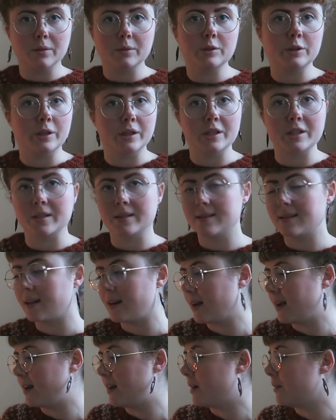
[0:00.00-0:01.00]
traditions that
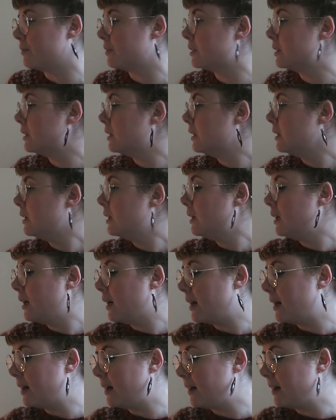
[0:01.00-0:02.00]
I love.
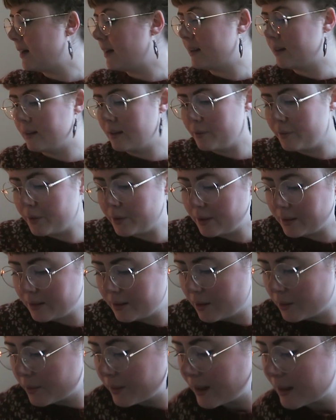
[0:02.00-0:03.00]
And if you didn't
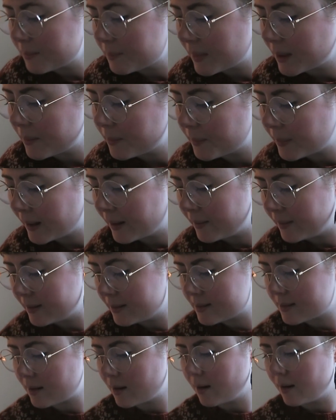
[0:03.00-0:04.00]
know that, my
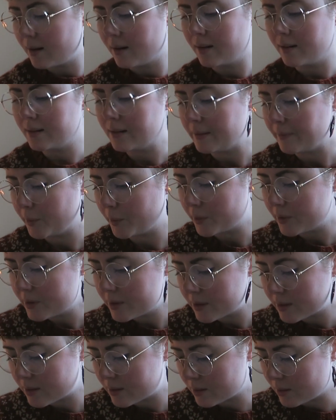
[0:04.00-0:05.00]
parents are
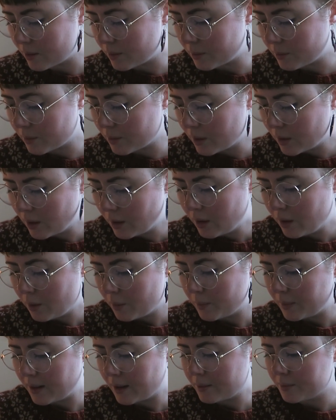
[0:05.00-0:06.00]
divorced. So
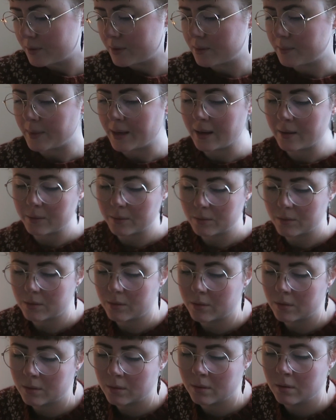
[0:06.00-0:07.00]
when I was
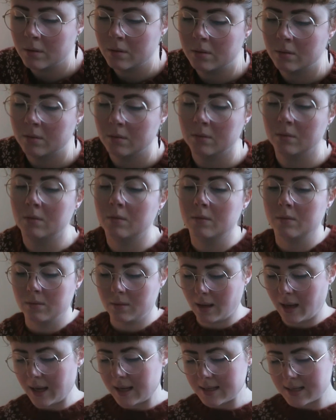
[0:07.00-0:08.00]
about
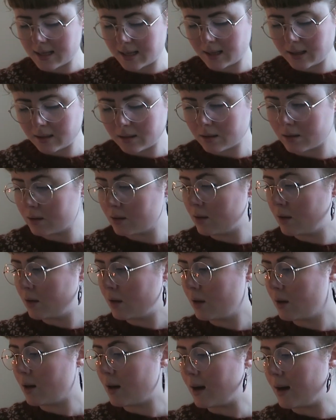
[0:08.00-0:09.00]
18,
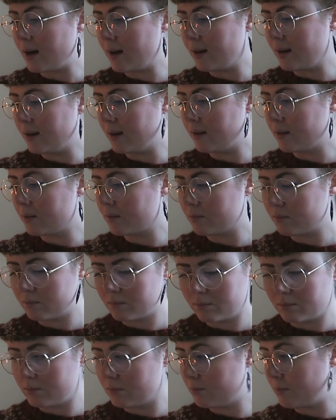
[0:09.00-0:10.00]
my
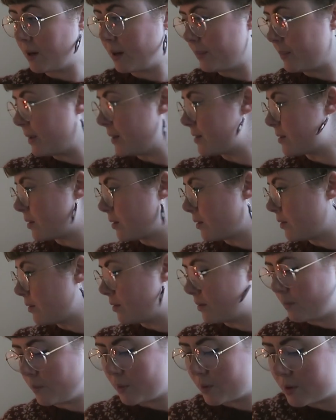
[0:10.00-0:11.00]
parents got
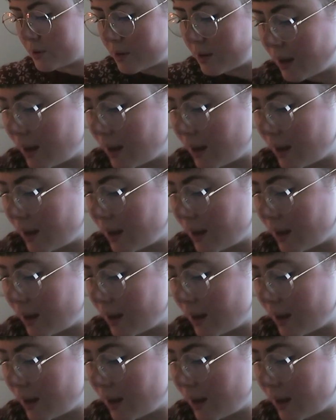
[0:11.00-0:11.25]
divorced